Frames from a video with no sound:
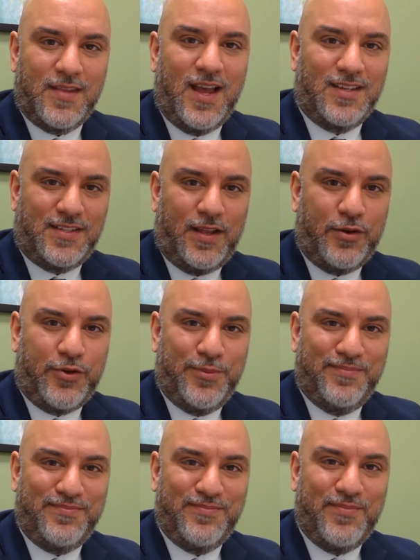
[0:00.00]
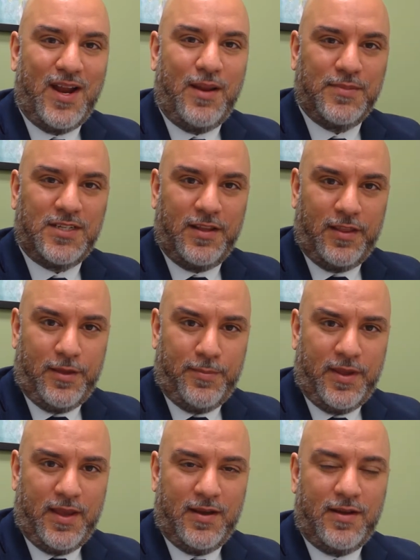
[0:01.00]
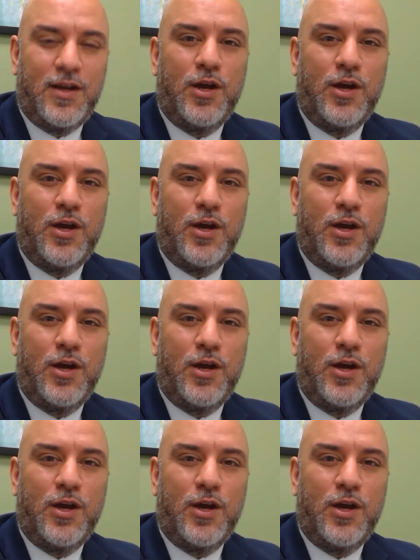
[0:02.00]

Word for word: Assalamu alaikum. My name is Nadeem Mia,